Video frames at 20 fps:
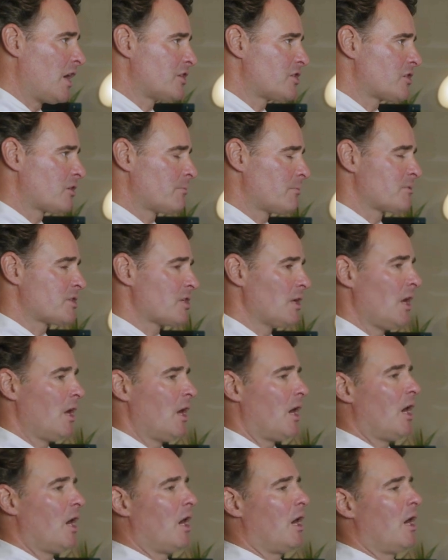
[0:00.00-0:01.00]
terms
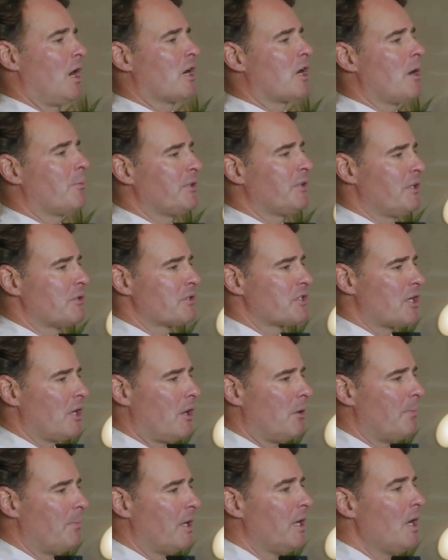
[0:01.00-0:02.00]
a couple of years
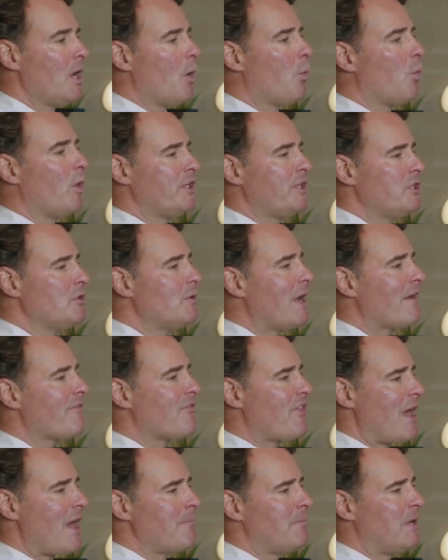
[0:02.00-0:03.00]
ago, but when you have
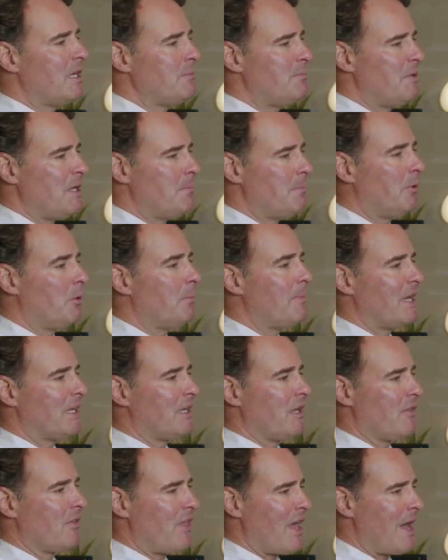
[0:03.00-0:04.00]
that many people
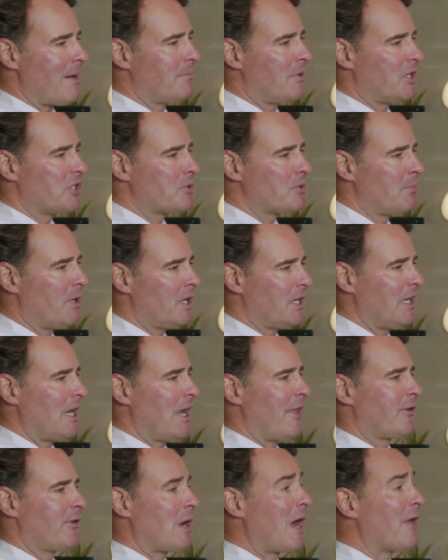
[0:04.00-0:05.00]
making that much money
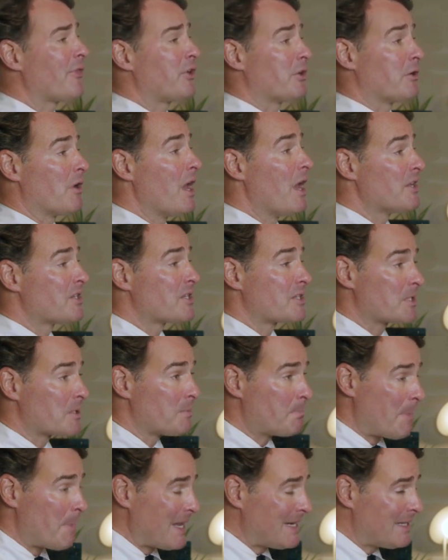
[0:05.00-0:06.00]
and they're out there
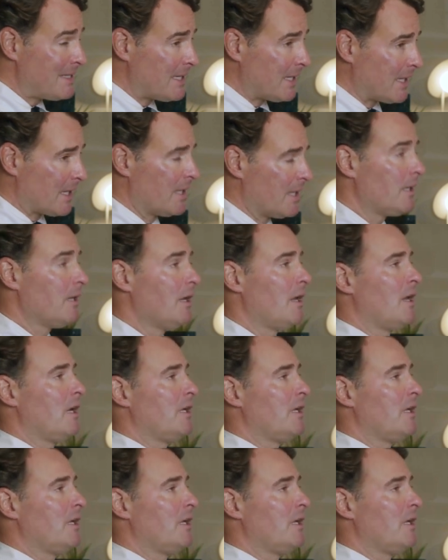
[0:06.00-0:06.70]
spending it,